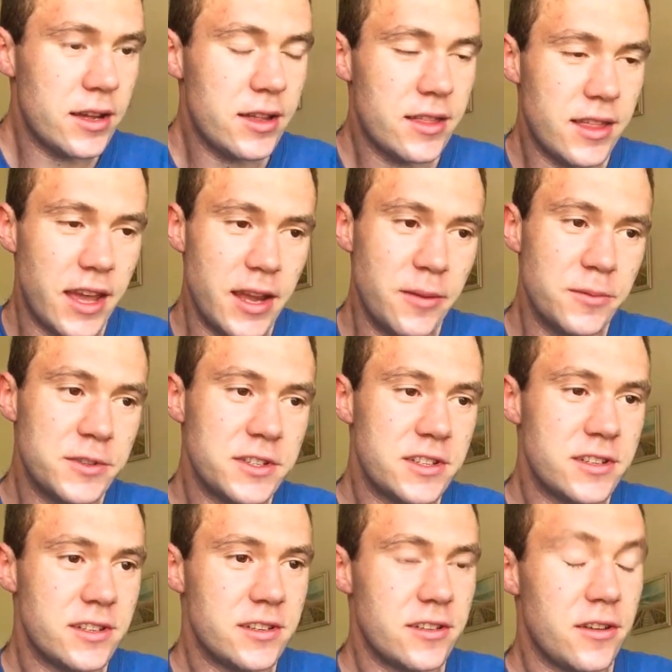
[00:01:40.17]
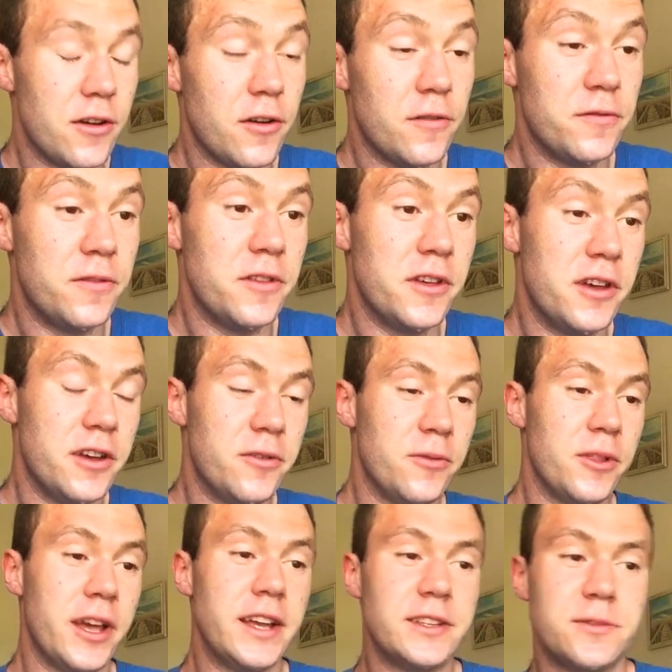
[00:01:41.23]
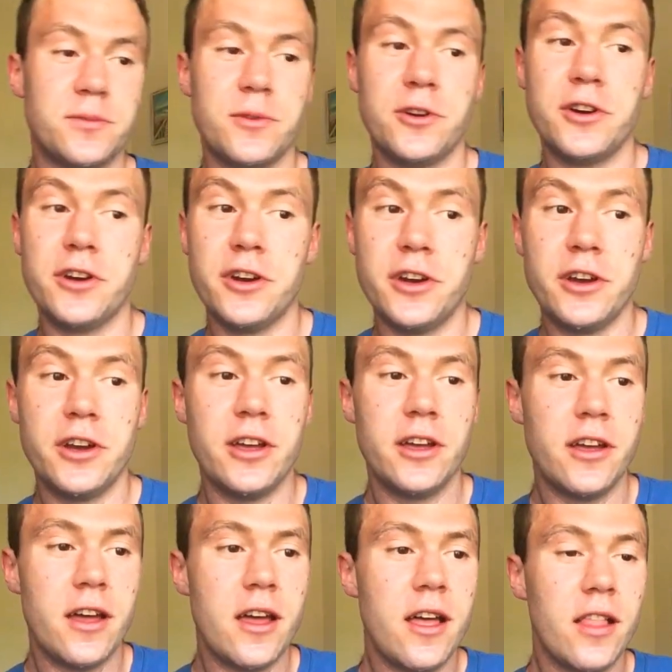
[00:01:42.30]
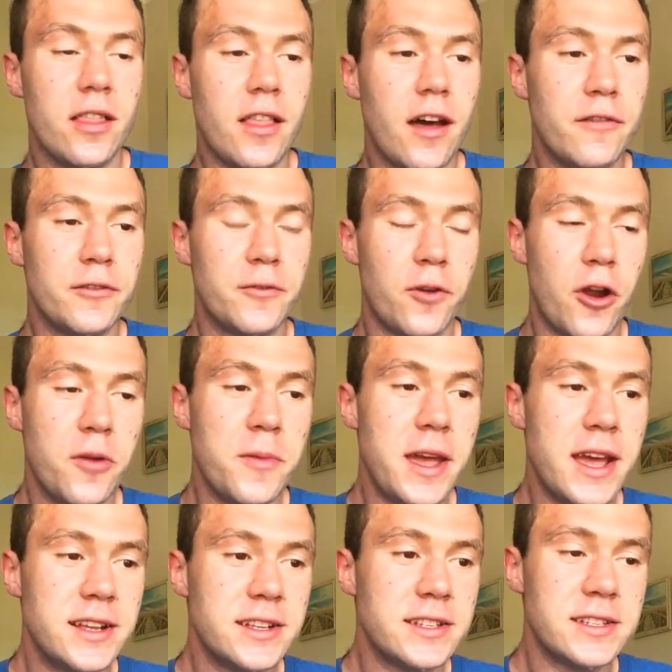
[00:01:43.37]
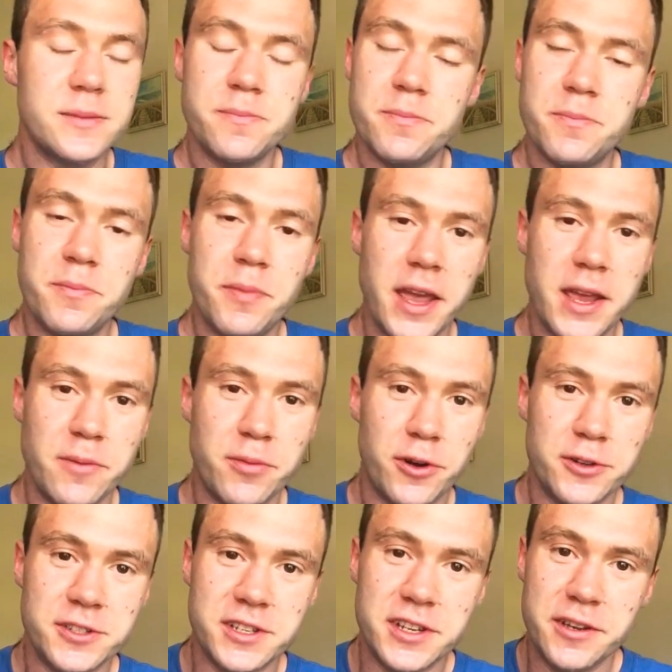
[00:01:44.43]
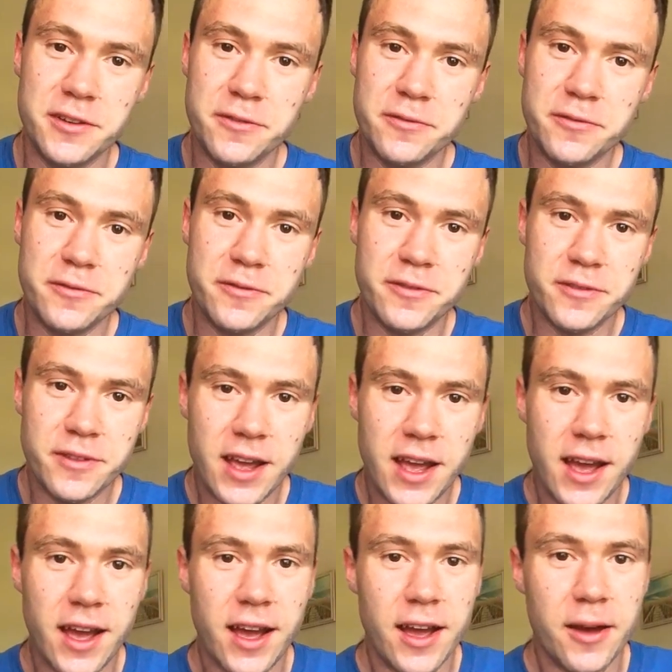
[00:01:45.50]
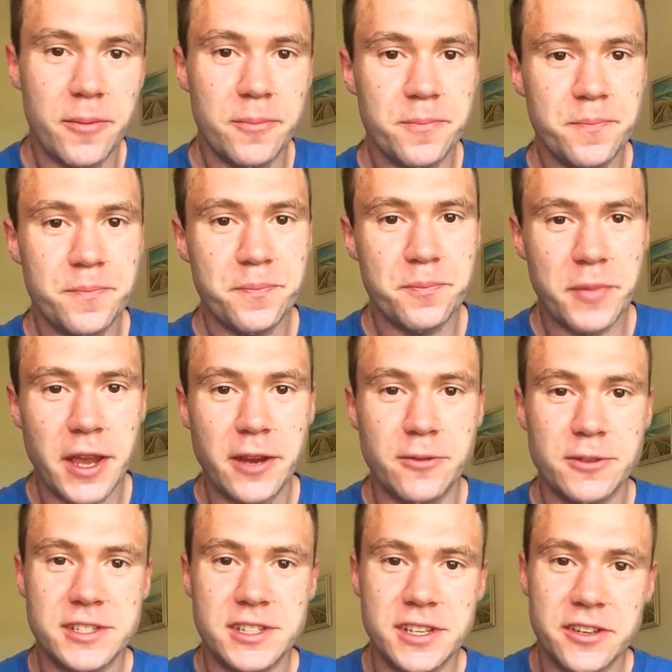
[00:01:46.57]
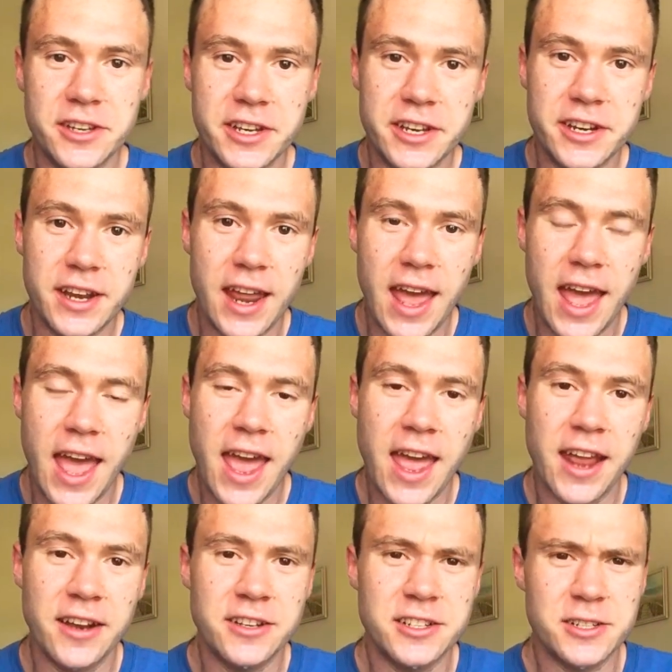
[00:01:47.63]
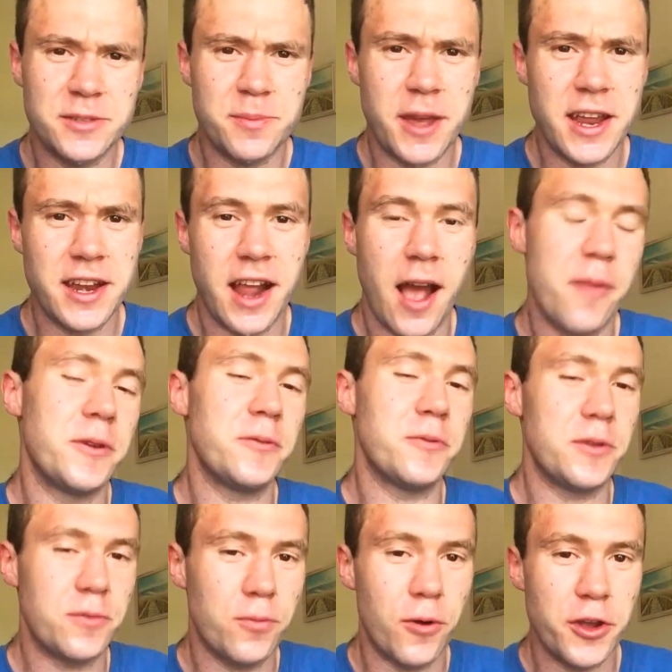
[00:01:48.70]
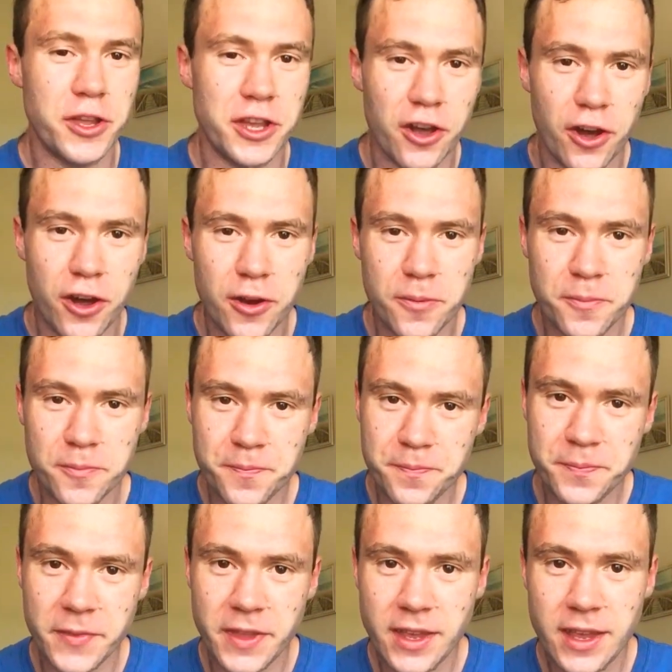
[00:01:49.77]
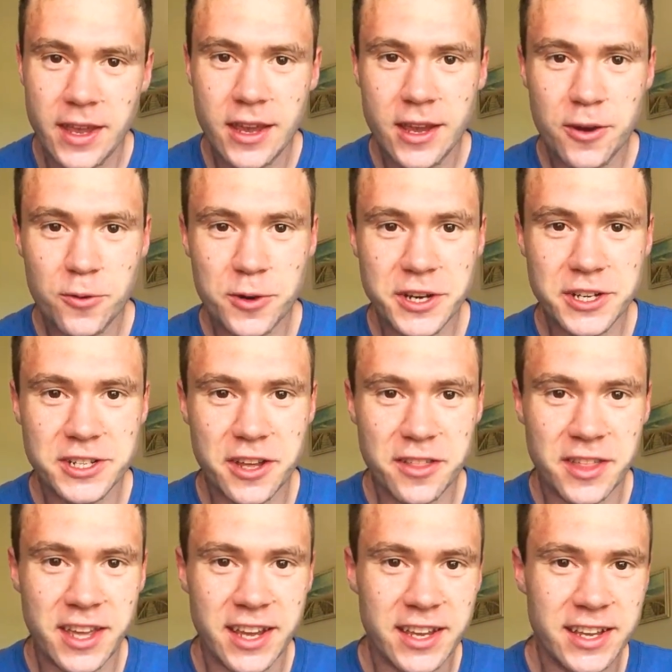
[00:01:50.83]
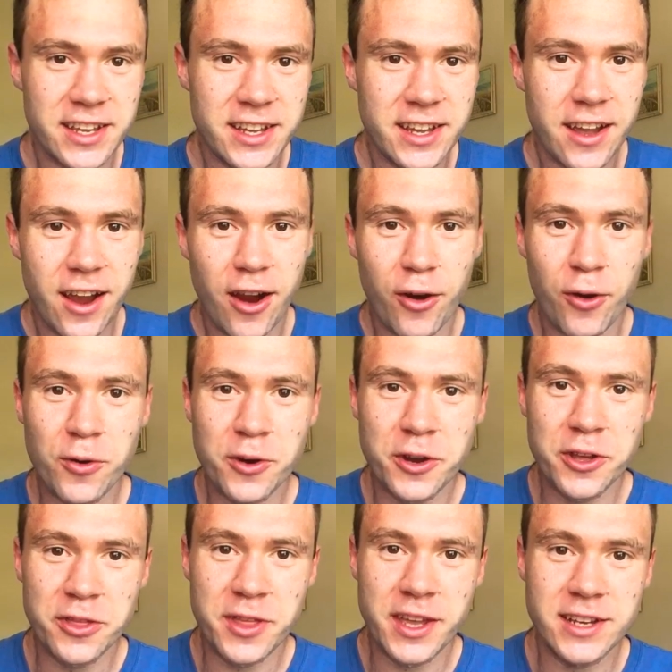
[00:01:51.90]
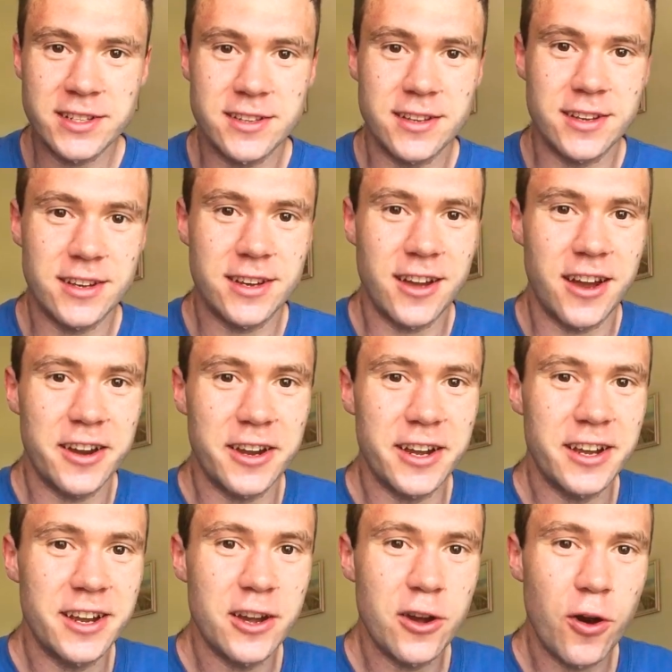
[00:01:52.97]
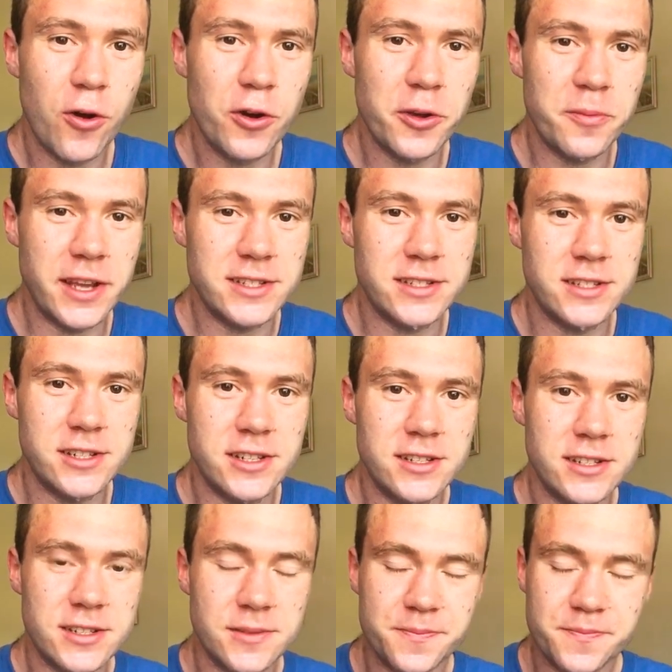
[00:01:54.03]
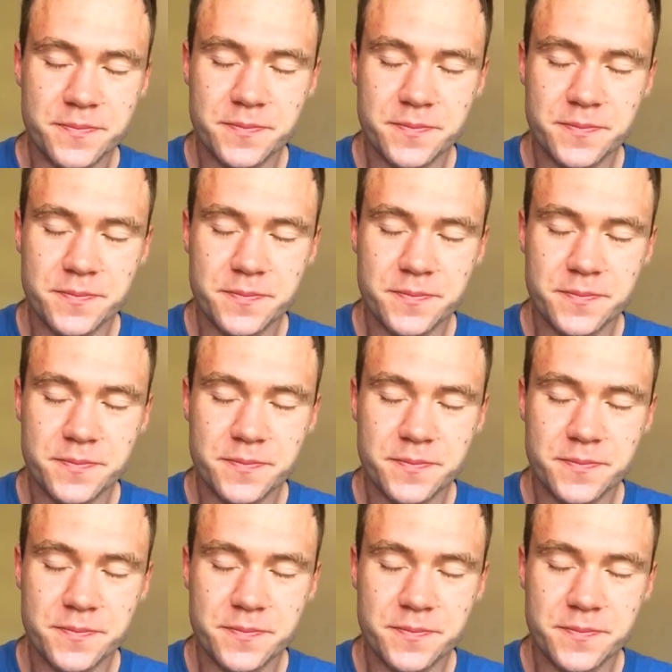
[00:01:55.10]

Themes of the release were love and romance, being positive, being resilient, and just being happy with what you got, which I think are all good things to kind of, all good messages.